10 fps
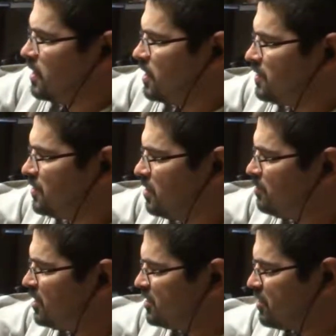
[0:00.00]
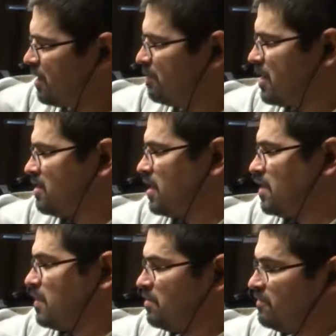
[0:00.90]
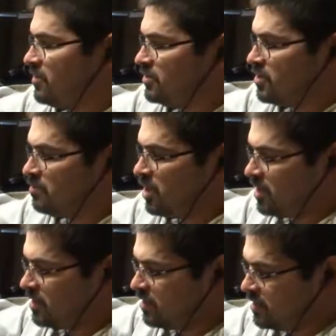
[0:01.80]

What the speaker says: It is still a piece of crap paper filter, but